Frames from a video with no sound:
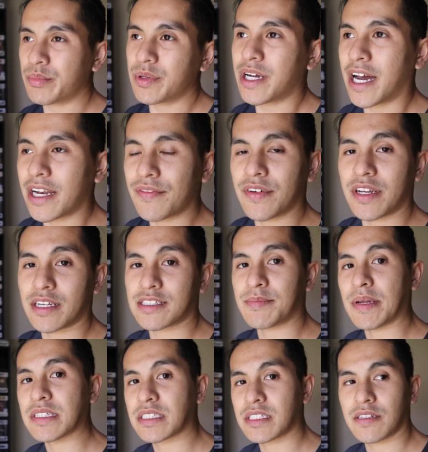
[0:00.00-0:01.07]
kind of
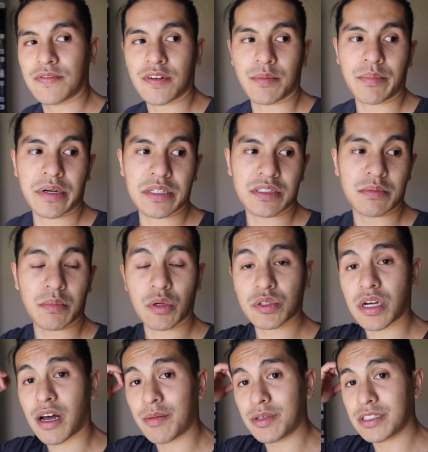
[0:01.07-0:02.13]
inexpensive compared to most
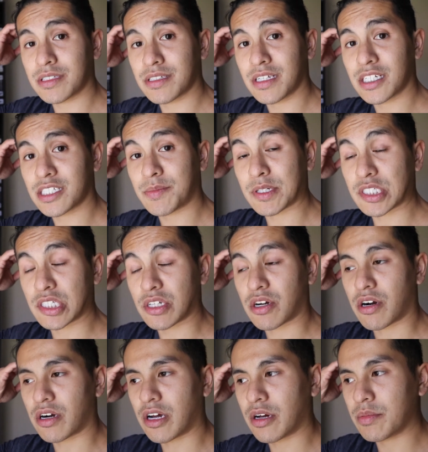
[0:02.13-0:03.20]
hobbies, especially the
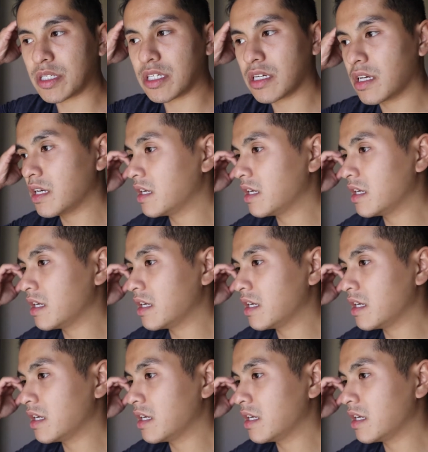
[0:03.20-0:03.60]
car hobby.